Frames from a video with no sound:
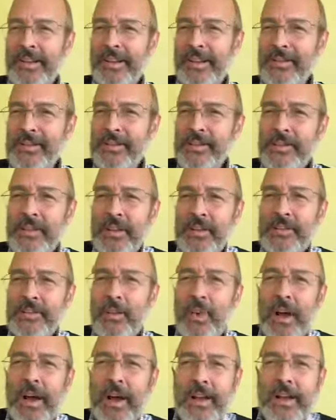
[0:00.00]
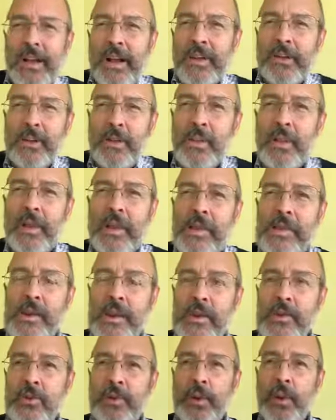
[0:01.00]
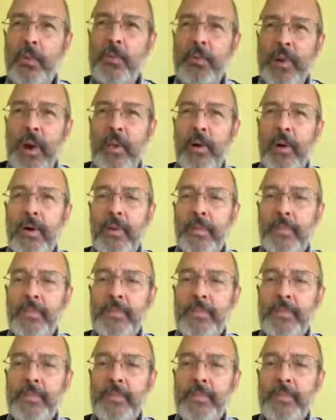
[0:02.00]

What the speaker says: sense, I don't really need you, brother.